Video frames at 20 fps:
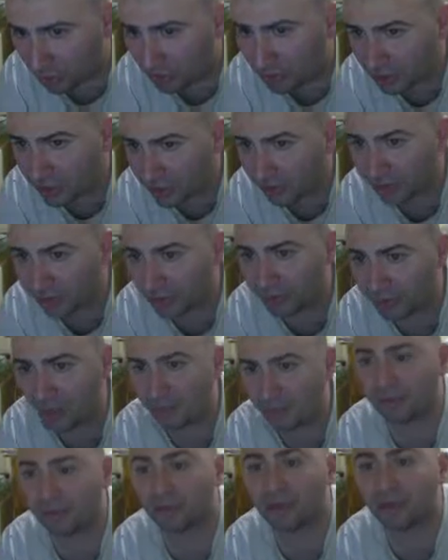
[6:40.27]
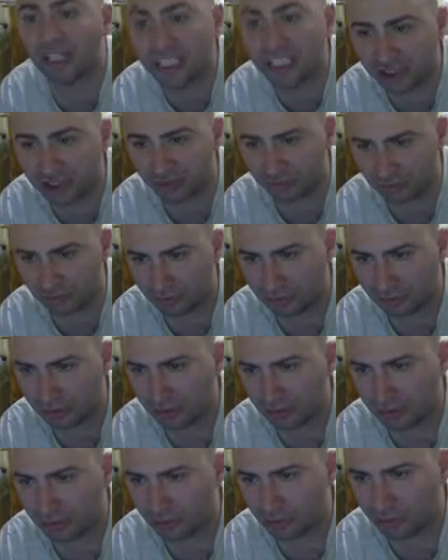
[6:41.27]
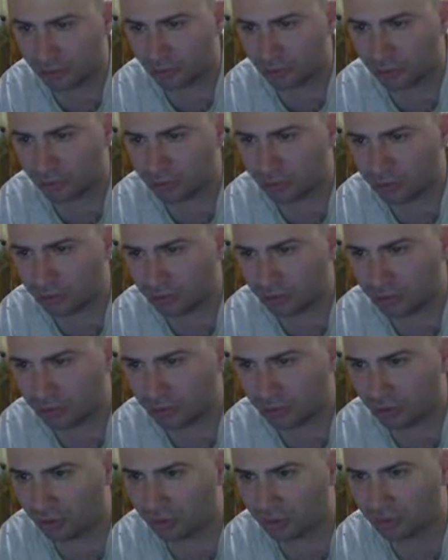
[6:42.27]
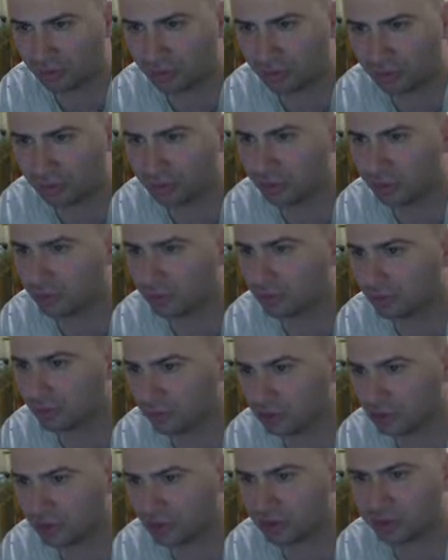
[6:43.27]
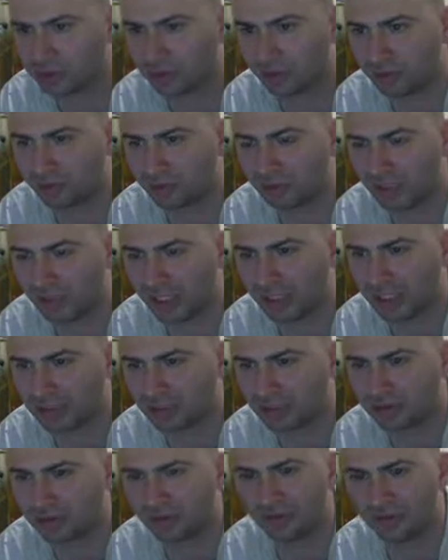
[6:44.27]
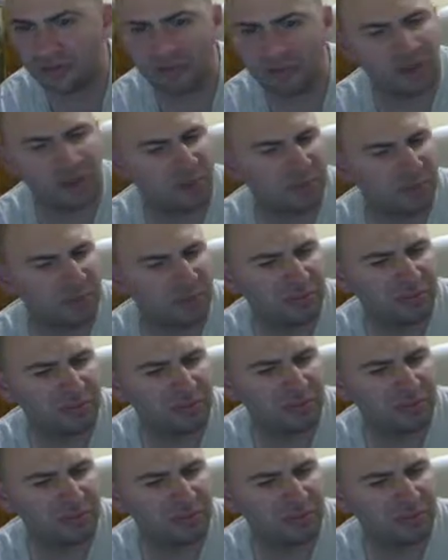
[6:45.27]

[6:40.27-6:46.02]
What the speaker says: only the film operation, which will be called 20th Century Fox Film.